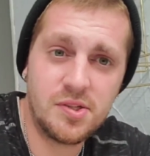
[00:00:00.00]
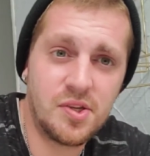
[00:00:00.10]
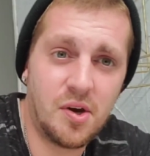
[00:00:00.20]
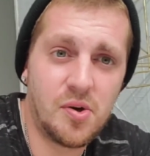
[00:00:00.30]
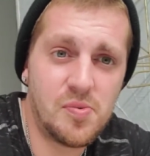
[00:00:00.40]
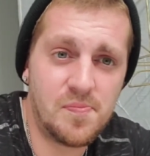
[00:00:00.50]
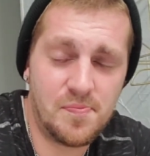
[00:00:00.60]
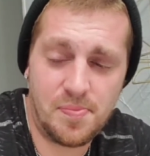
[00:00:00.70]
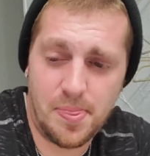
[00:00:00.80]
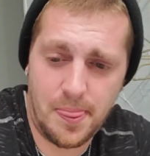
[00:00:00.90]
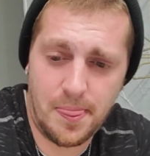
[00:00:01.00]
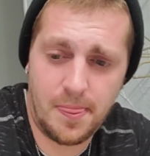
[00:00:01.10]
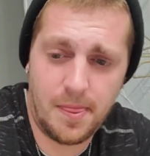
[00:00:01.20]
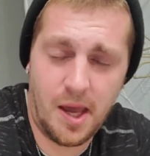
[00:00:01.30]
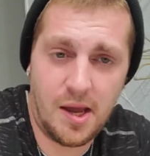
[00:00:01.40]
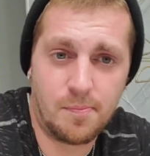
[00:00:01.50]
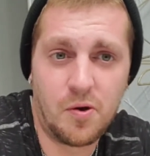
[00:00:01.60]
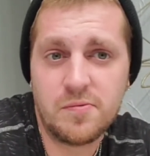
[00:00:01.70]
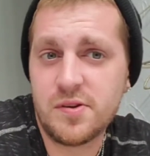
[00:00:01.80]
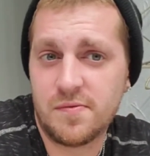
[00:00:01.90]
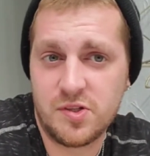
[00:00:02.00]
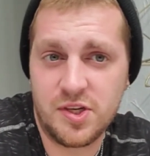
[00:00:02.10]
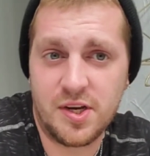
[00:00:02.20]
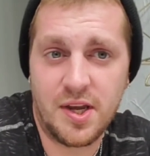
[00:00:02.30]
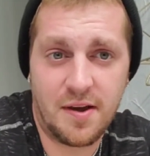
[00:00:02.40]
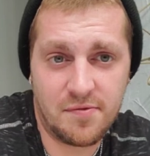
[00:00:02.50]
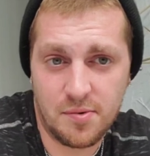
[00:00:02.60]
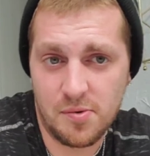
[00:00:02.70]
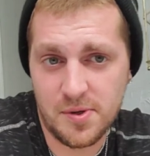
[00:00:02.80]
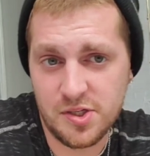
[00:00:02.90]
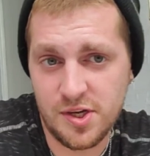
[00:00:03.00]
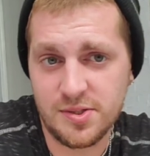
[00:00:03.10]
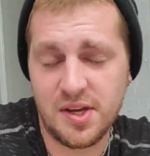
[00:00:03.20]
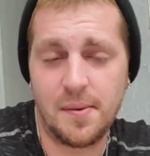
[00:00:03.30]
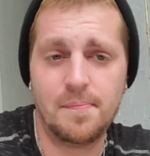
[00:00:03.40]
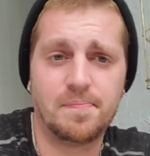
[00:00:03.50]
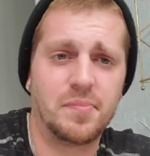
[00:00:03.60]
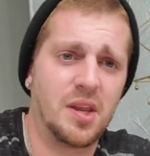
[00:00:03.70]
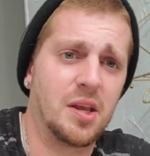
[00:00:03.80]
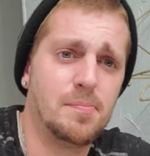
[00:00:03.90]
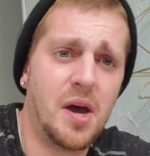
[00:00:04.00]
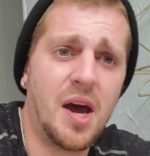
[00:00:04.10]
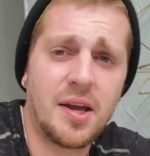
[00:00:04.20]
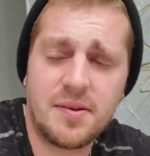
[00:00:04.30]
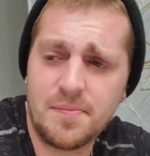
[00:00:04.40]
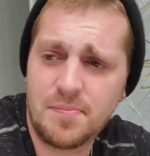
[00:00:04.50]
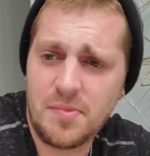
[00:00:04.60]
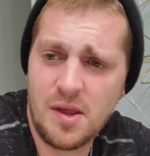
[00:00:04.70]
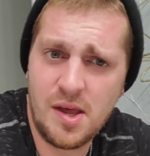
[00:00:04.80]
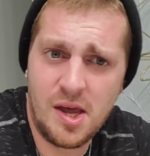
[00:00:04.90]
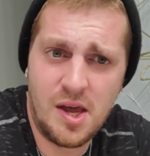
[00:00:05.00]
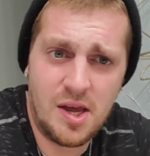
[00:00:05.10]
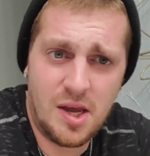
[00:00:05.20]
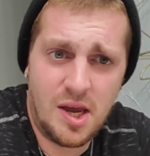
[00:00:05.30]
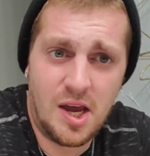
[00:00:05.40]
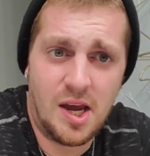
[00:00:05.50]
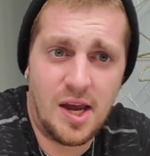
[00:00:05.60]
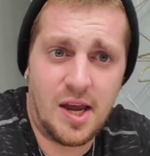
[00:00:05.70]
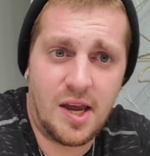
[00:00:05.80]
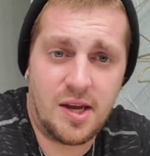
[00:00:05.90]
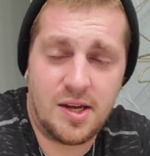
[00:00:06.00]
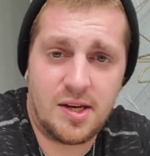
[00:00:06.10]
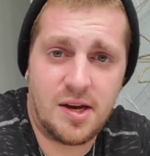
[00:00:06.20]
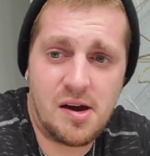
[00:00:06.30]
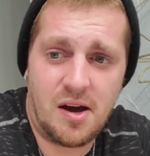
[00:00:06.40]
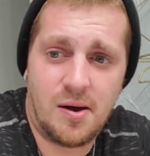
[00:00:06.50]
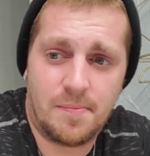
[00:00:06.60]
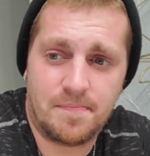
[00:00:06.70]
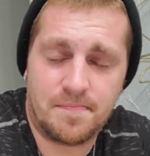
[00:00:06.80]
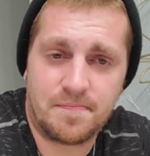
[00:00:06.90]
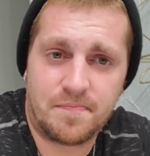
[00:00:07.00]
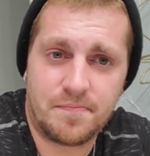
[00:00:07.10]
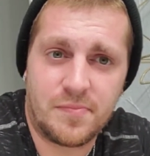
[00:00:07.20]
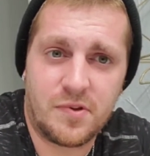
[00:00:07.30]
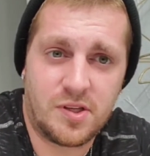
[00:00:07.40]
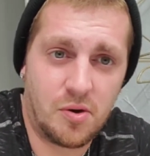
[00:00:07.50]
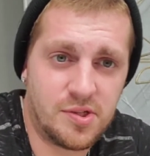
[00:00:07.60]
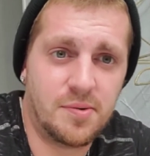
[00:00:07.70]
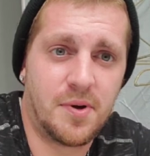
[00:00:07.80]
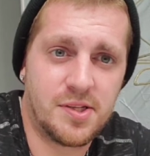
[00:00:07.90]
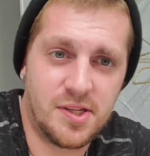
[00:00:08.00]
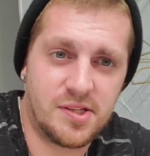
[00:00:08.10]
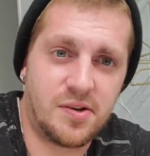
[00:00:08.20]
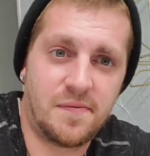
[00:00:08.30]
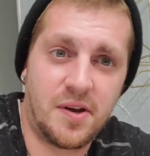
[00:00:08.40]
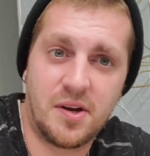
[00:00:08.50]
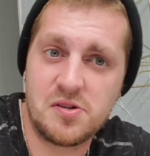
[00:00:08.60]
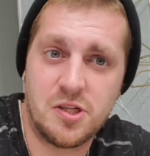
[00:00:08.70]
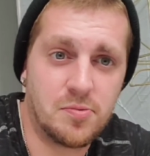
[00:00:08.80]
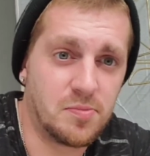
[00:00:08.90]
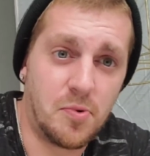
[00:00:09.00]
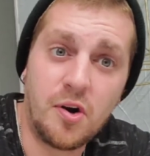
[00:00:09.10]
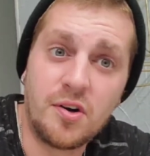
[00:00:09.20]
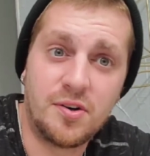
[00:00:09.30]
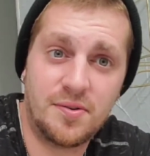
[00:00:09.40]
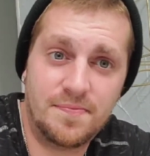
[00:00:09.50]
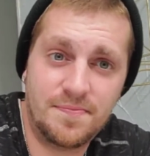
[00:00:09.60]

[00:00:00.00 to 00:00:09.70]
So I moved to Virginia after all my jail time. I get back and go see my sister and found out she was murdered.